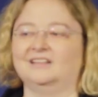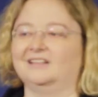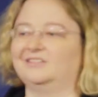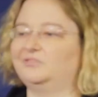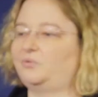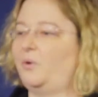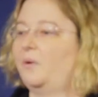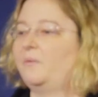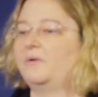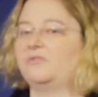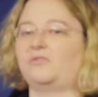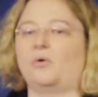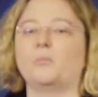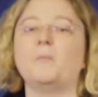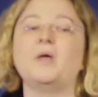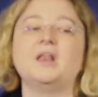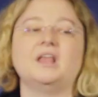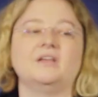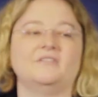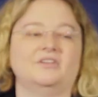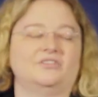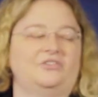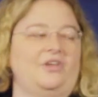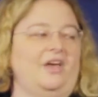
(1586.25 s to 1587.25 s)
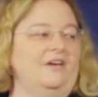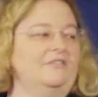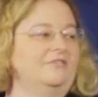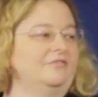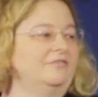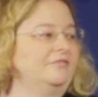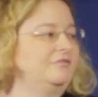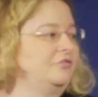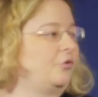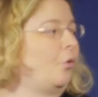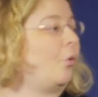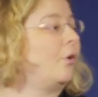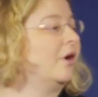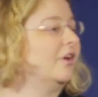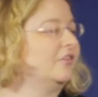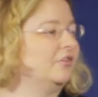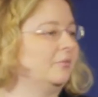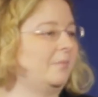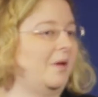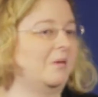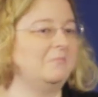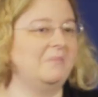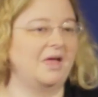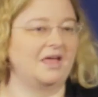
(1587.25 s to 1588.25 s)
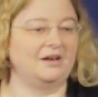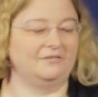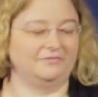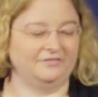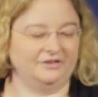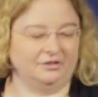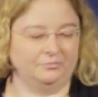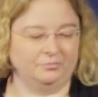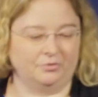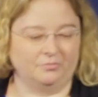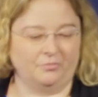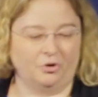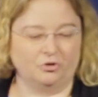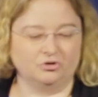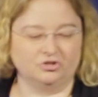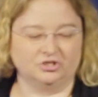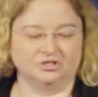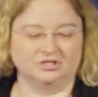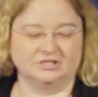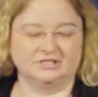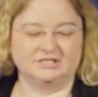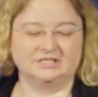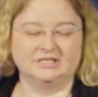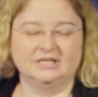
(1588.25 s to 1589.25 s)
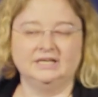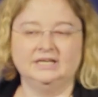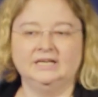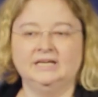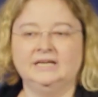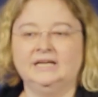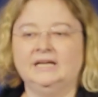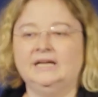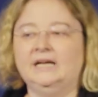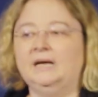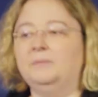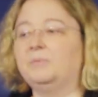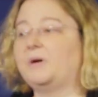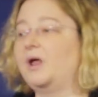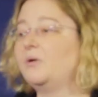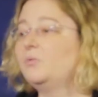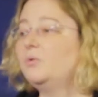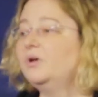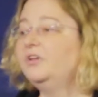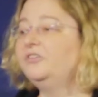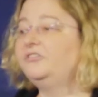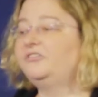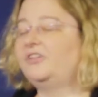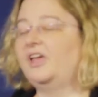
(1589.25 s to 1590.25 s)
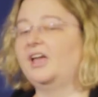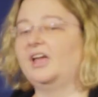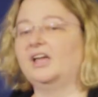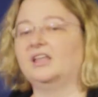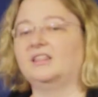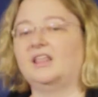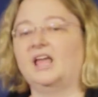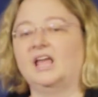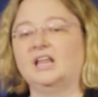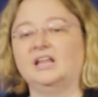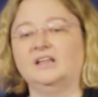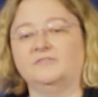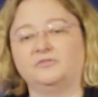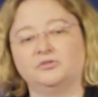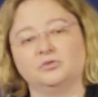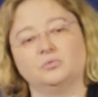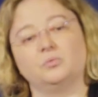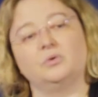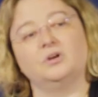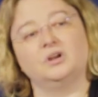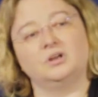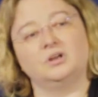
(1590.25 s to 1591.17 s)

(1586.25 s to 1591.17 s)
That's why so many of us have stories about battlefield promotions. But I will say that if you're